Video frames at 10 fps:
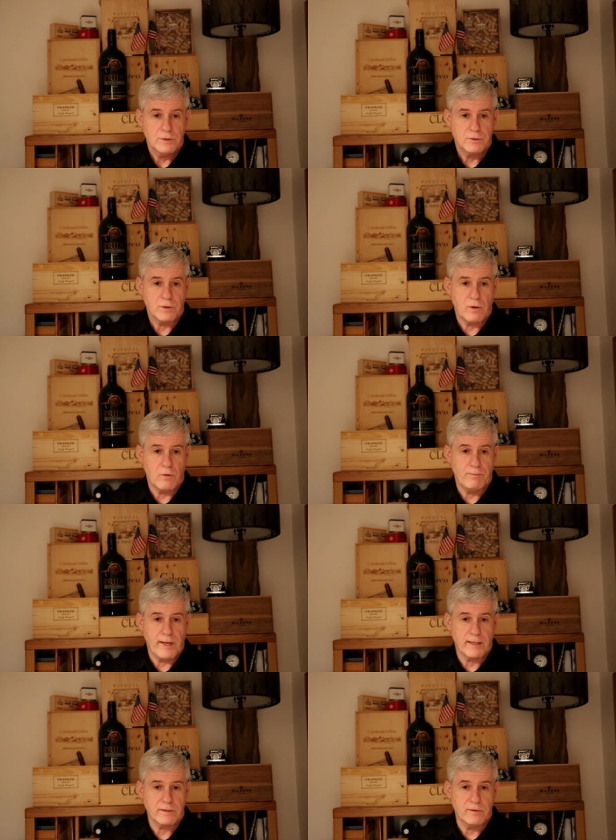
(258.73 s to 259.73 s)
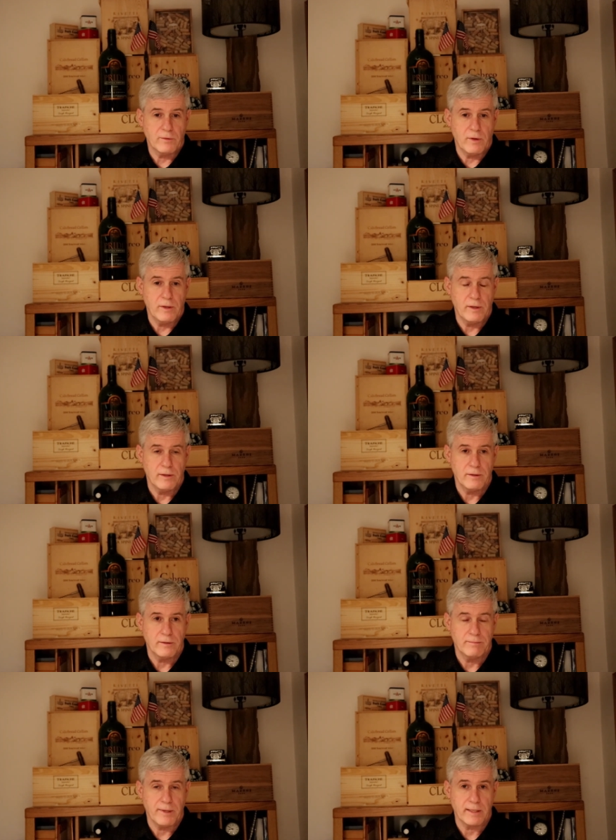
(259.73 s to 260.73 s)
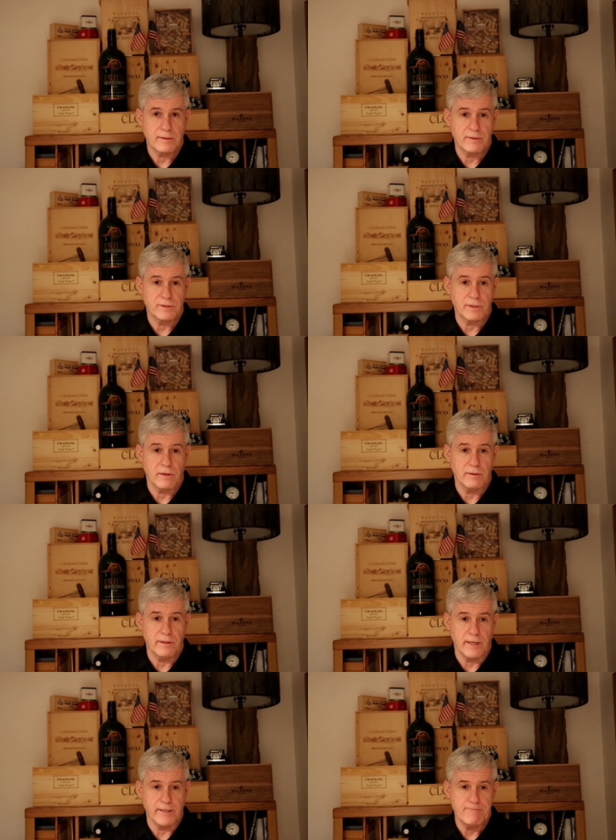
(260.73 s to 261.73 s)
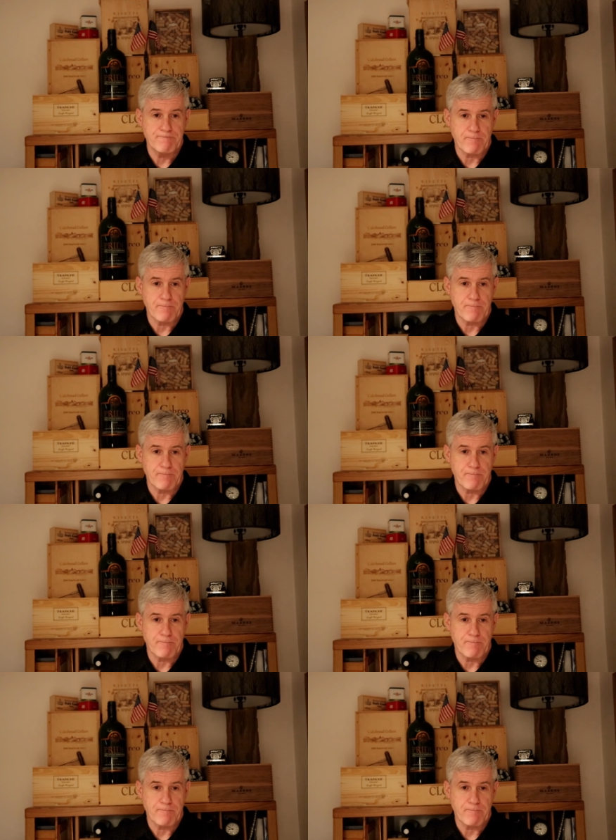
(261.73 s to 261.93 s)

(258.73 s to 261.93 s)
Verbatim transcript: So back to the back to the Chardonnay.